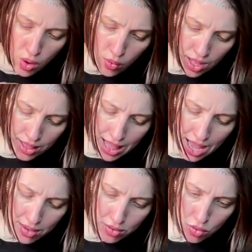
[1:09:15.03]
Okay,
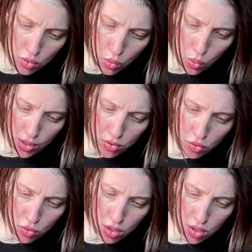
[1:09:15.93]
last
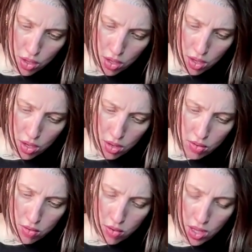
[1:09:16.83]

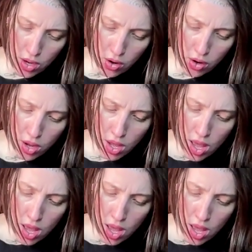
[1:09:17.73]
questions here.